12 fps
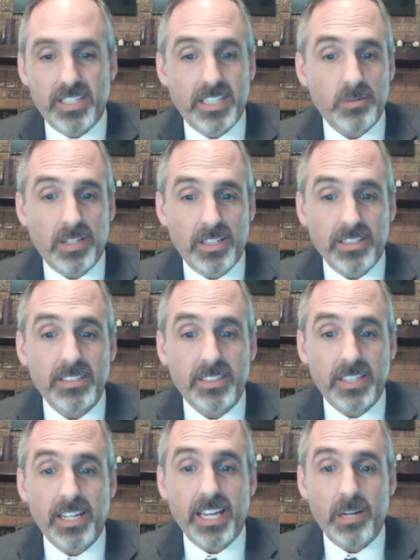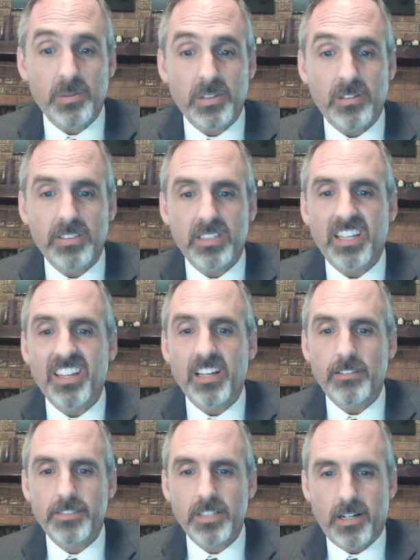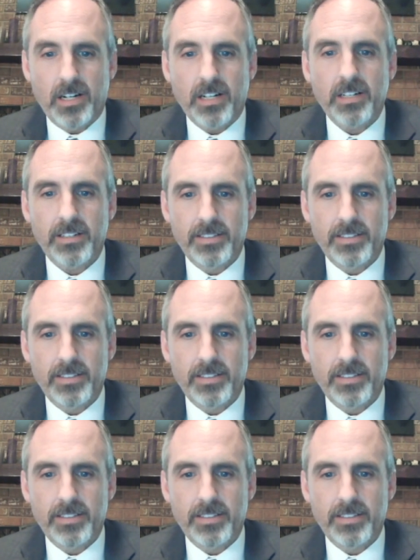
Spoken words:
And that's what I think he's getting at with all this love talk